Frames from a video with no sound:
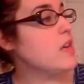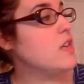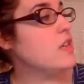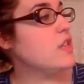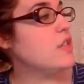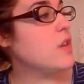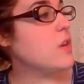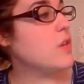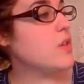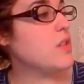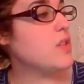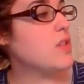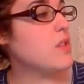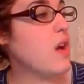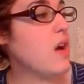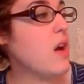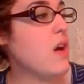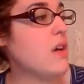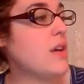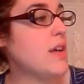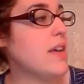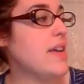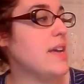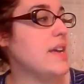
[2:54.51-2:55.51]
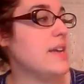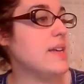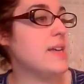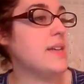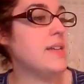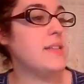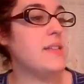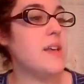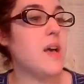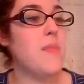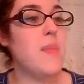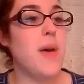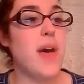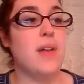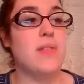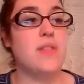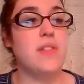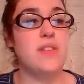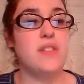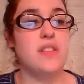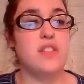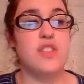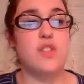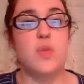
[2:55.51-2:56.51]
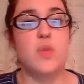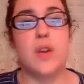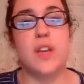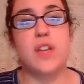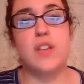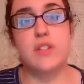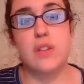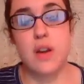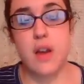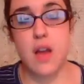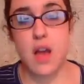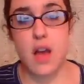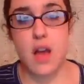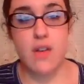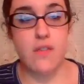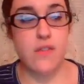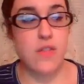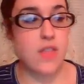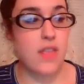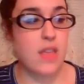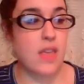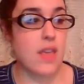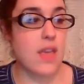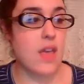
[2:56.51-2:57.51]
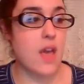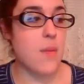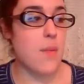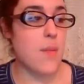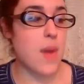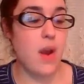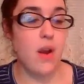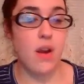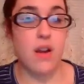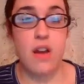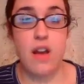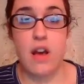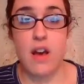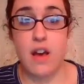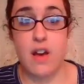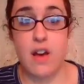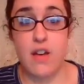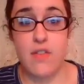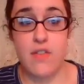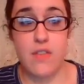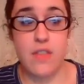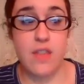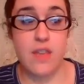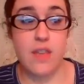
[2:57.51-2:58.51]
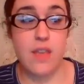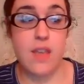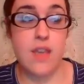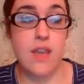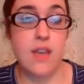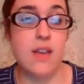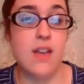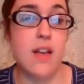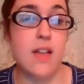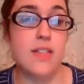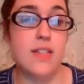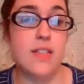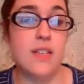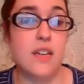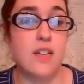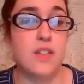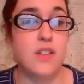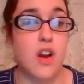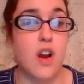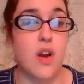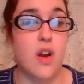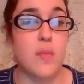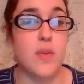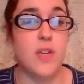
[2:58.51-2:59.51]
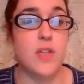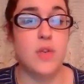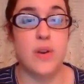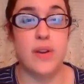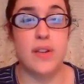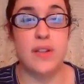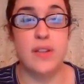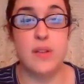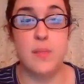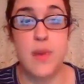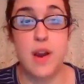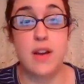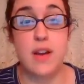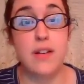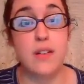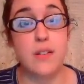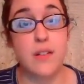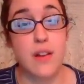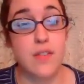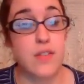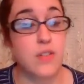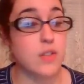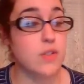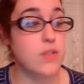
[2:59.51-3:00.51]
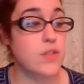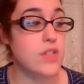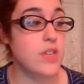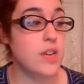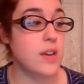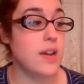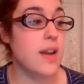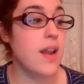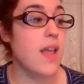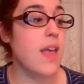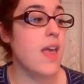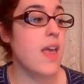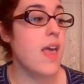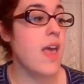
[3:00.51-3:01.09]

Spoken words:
So the song is about the situation of the Continental Army during the American Revolution,